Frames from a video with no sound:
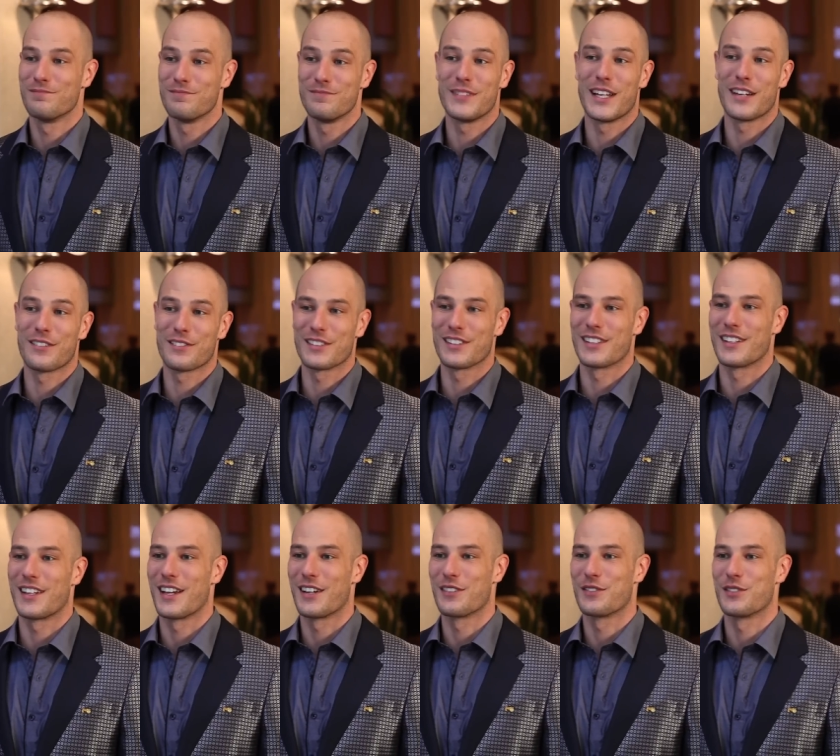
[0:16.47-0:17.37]
definitely
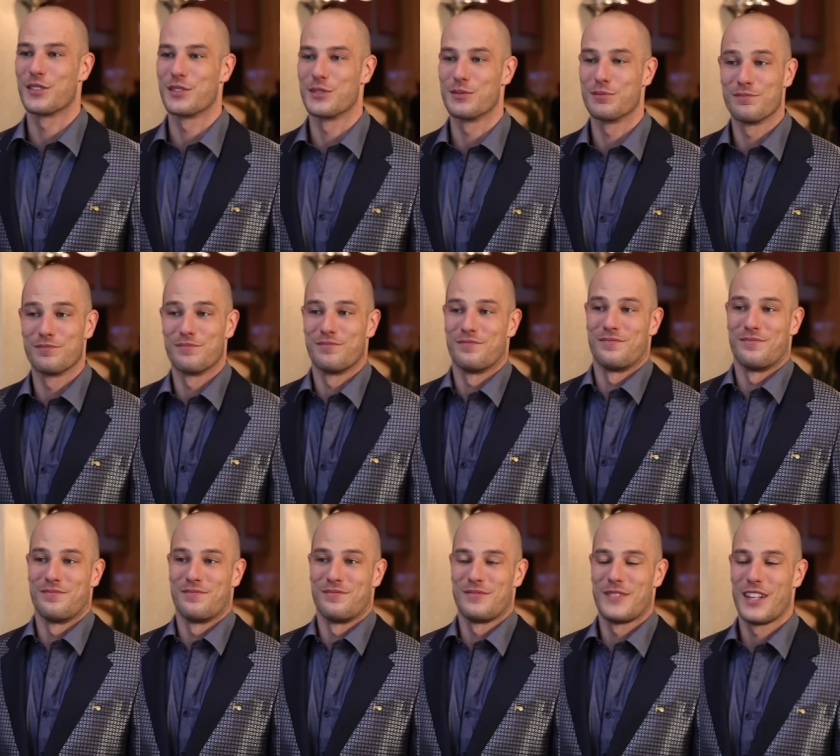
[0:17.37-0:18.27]
have to
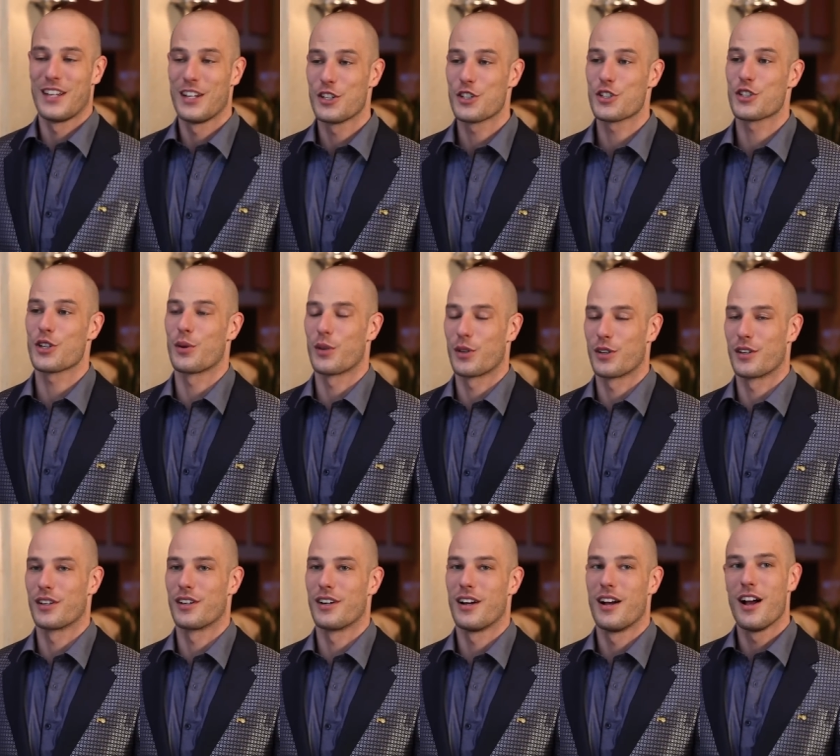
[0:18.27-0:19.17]
show
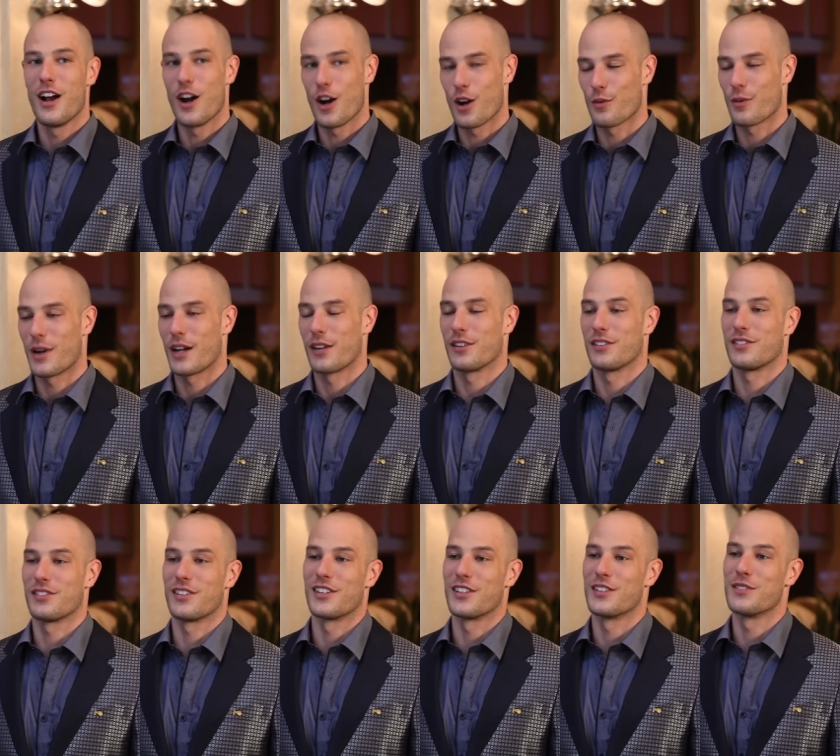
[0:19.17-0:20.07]
her around the
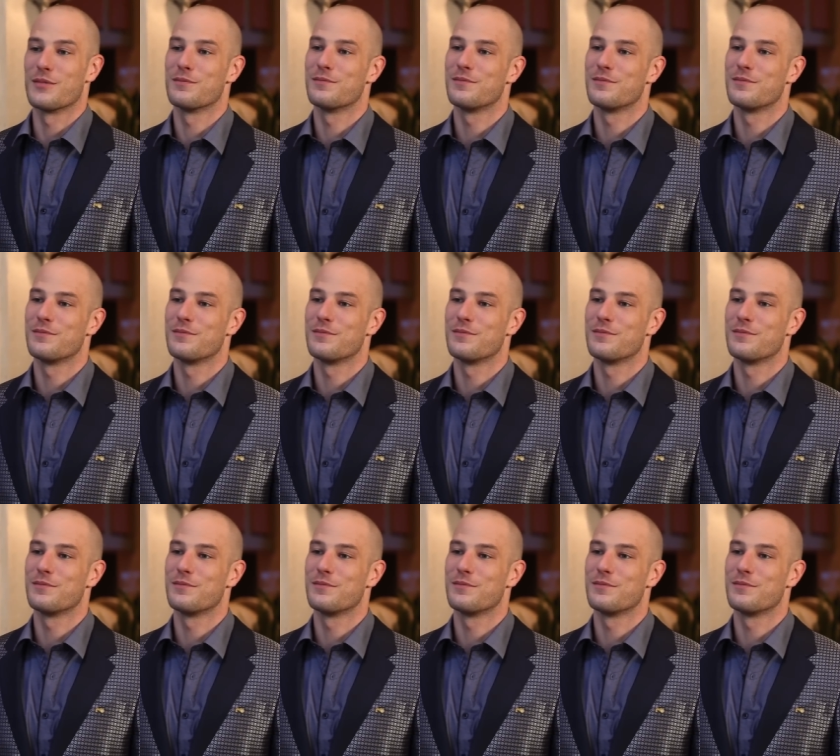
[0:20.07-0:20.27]
city.